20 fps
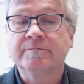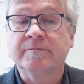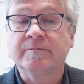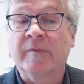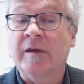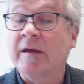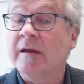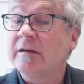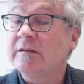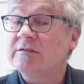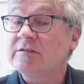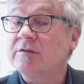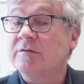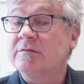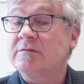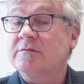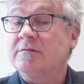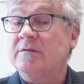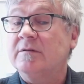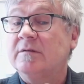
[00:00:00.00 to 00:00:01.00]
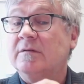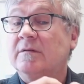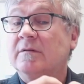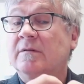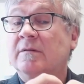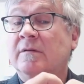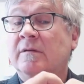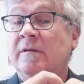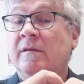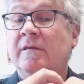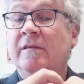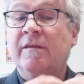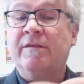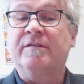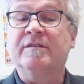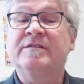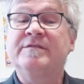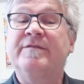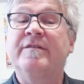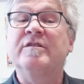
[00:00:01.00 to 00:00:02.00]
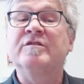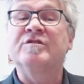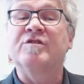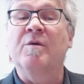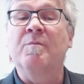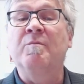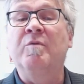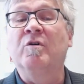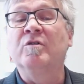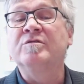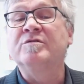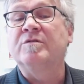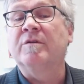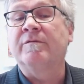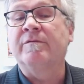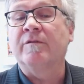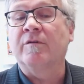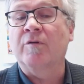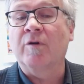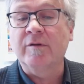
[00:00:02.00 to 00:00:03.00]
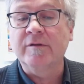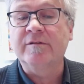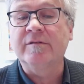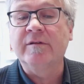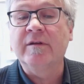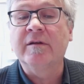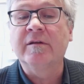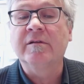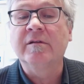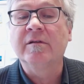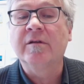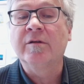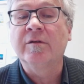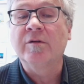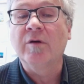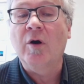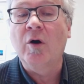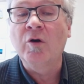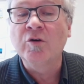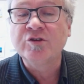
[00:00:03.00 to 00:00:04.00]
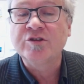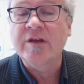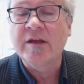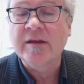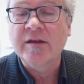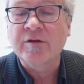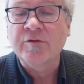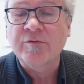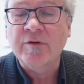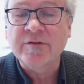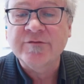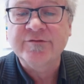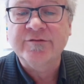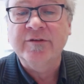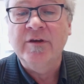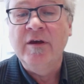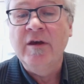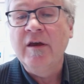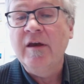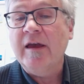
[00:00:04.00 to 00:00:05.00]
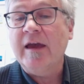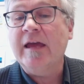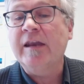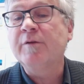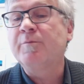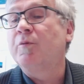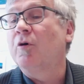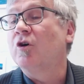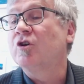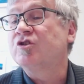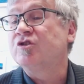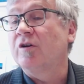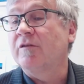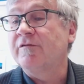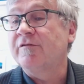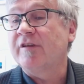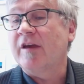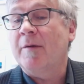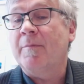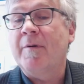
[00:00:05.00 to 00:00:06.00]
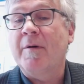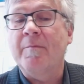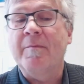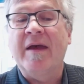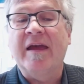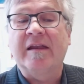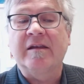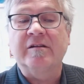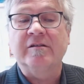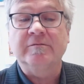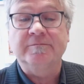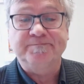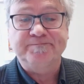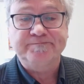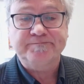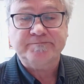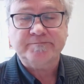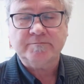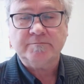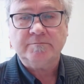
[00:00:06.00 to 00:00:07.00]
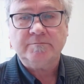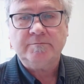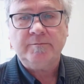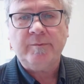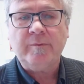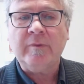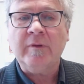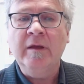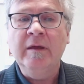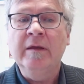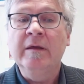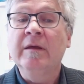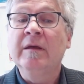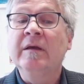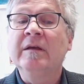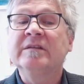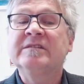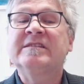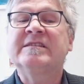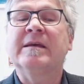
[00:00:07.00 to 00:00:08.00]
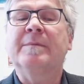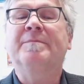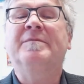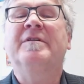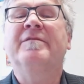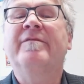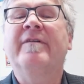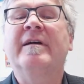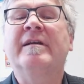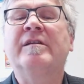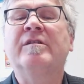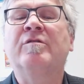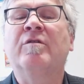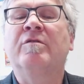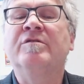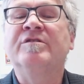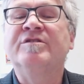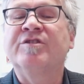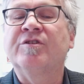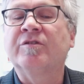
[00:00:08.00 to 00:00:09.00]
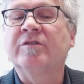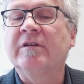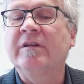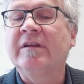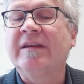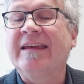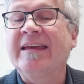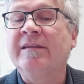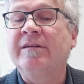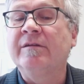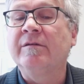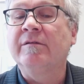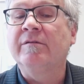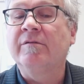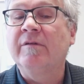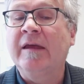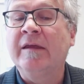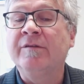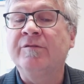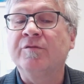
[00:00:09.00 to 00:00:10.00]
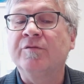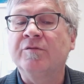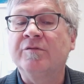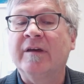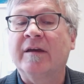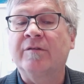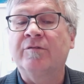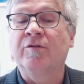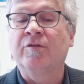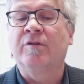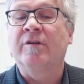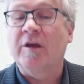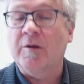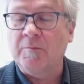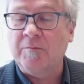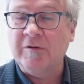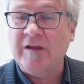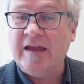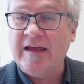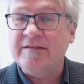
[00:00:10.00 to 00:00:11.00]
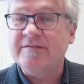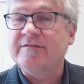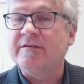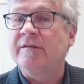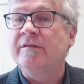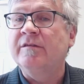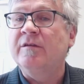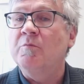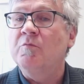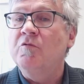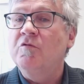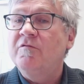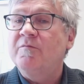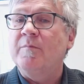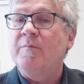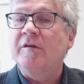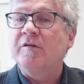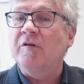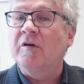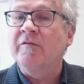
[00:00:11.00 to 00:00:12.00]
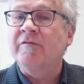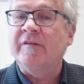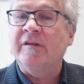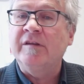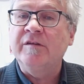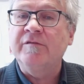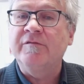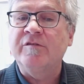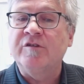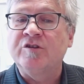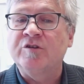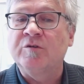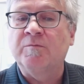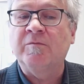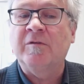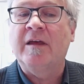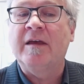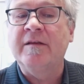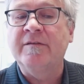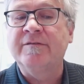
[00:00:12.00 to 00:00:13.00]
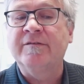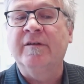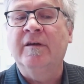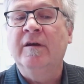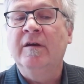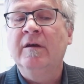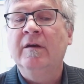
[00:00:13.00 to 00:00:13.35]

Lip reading: Okay, so the lithosphere is composed of the continental and oceanic crusts and a portion of the upper mantle, subdivided horizontally into tectonic plates, and the movement of individual plates